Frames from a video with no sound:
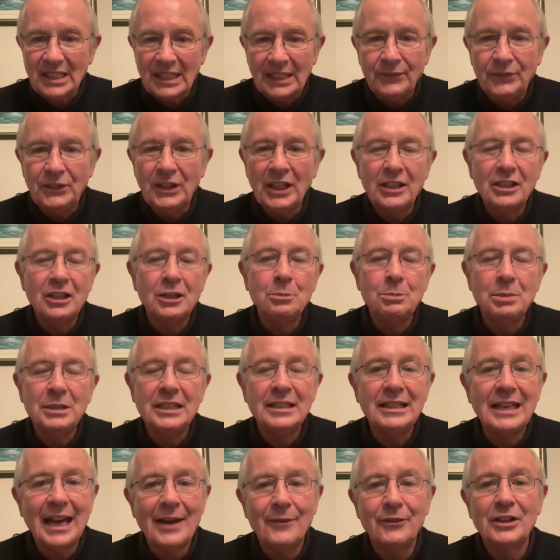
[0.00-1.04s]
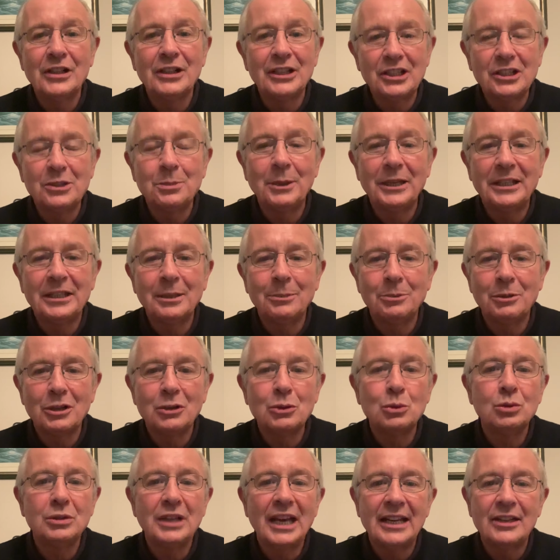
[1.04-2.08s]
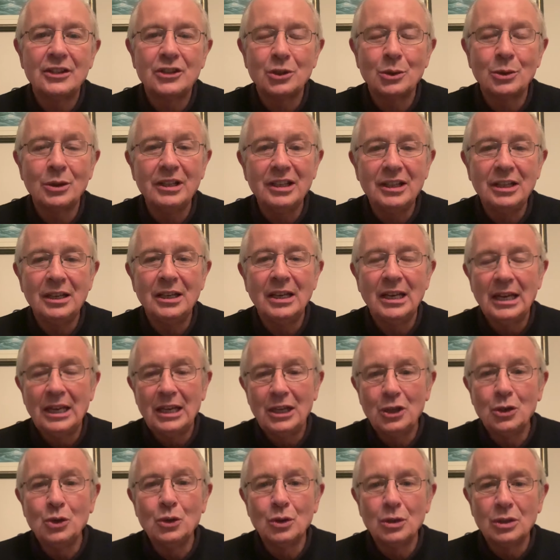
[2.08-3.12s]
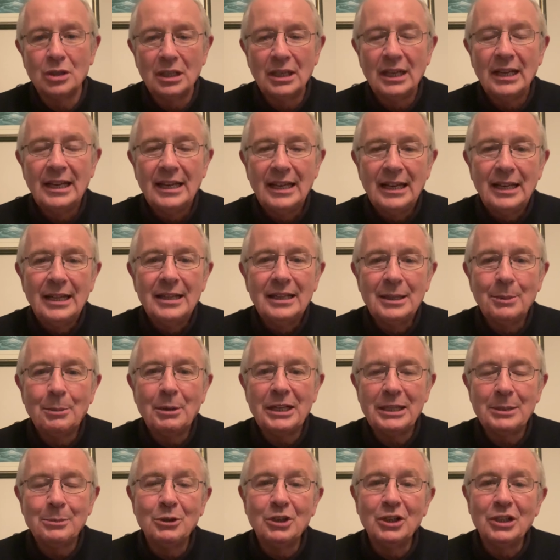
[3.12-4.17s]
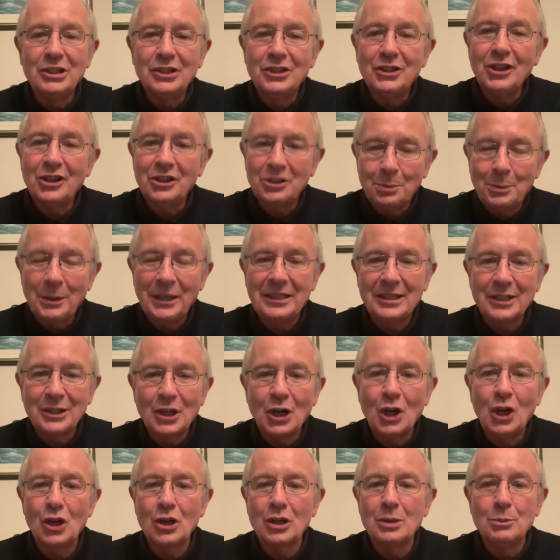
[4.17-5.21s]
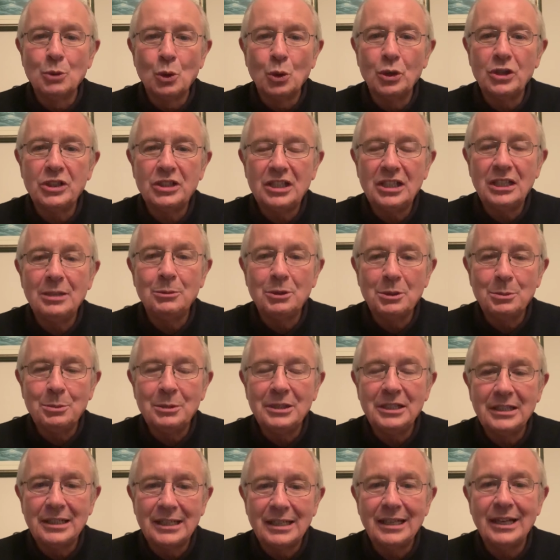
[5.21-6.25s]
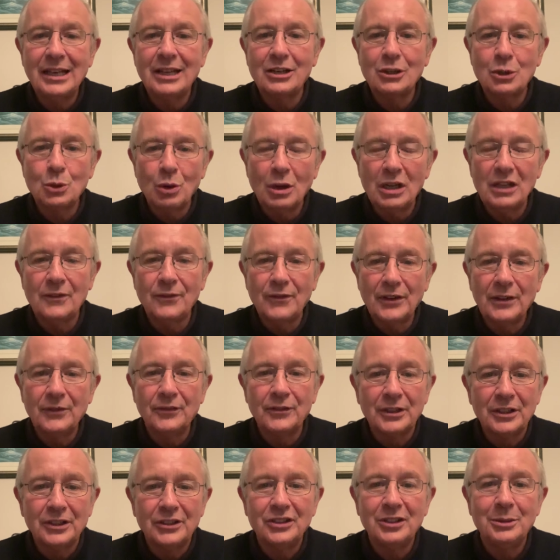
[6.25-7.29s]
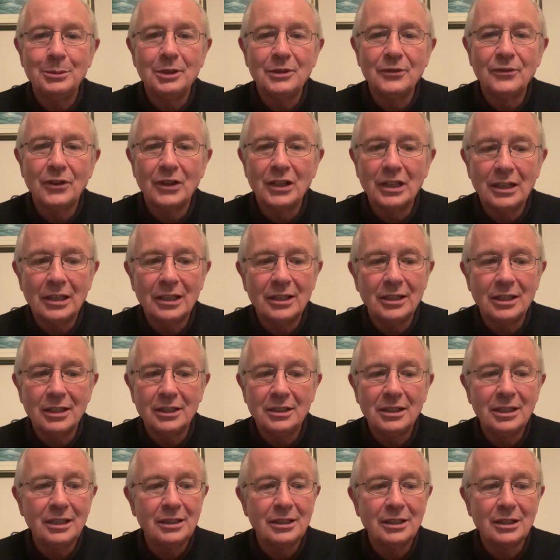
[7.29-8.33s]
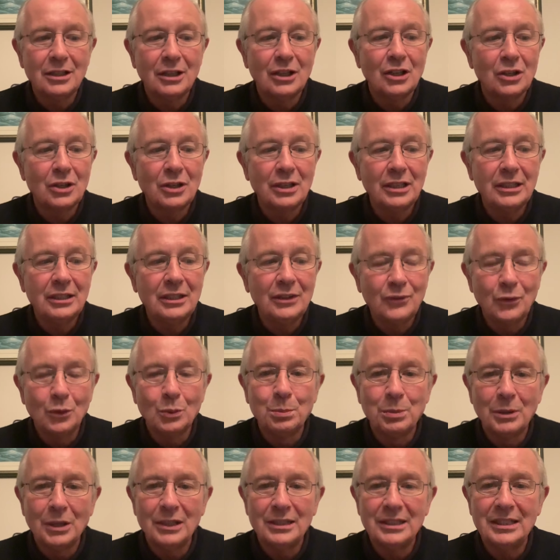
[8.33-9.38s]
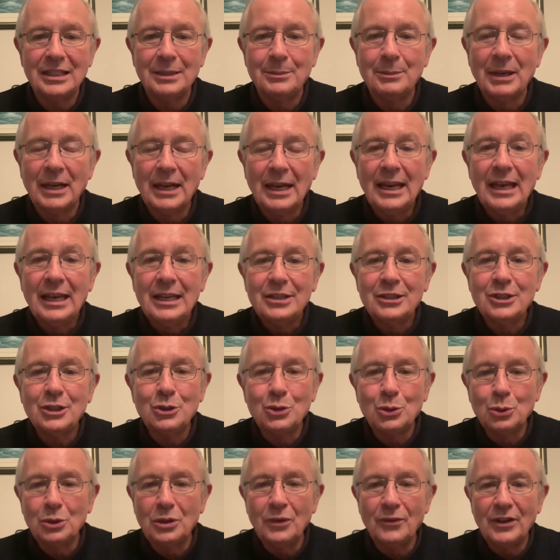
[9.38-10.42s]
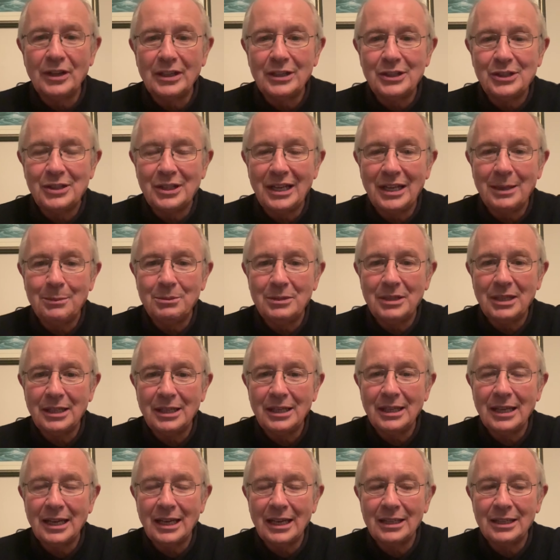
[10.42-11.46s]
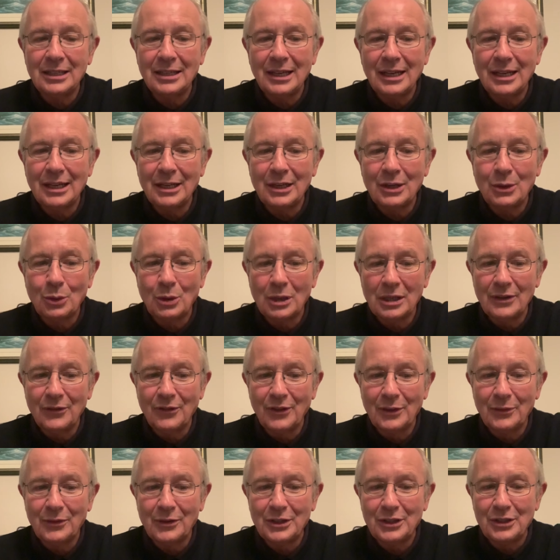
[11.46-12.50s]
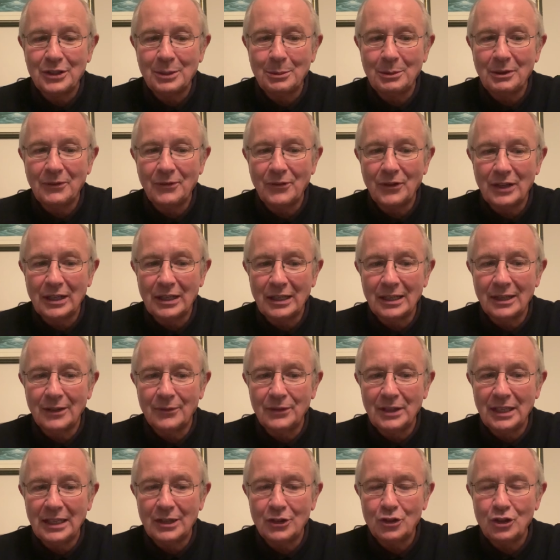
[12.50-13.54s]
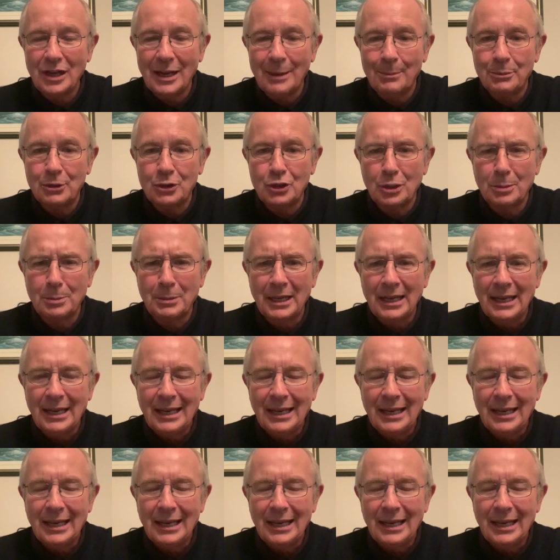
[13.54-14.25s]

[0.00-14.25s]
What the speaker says: didn't beat Cavan. I expect them to do that. So you know, the bottom line is I expect the Cork Camogie team to beat Clare and qualify for the semi-final, and I think the Cork ladies football team to do the very same thing and qualify for the semi-final of their championship.